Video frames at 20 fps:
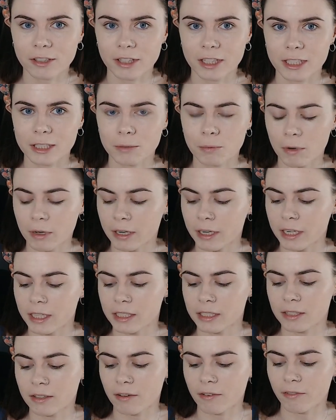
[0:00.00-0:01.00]
This one
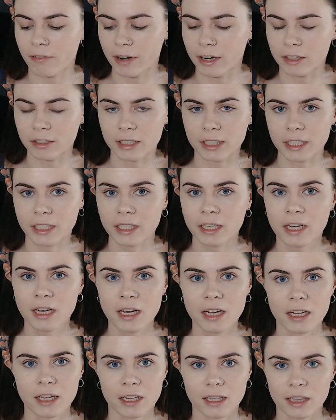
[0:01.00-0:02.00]
is fairly
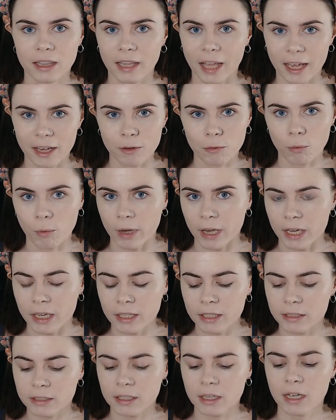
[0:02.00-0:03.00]

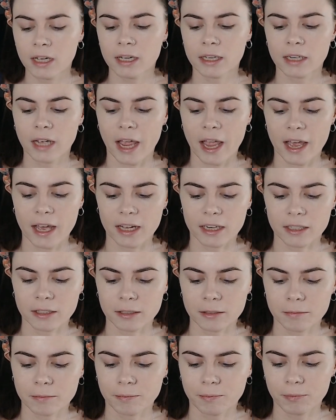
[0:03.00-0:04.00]
lightweight and
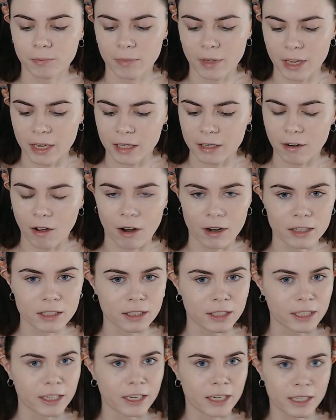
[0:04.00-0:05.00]
it
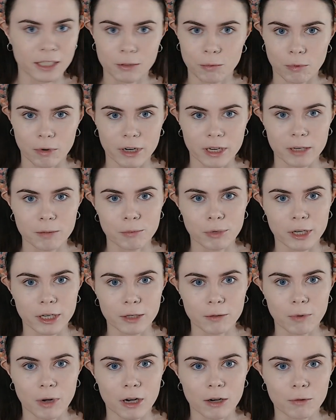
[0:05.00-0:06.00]
honestly is working pretty
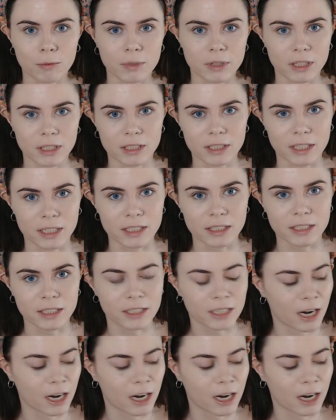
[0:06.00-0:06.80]
well with the skin tint.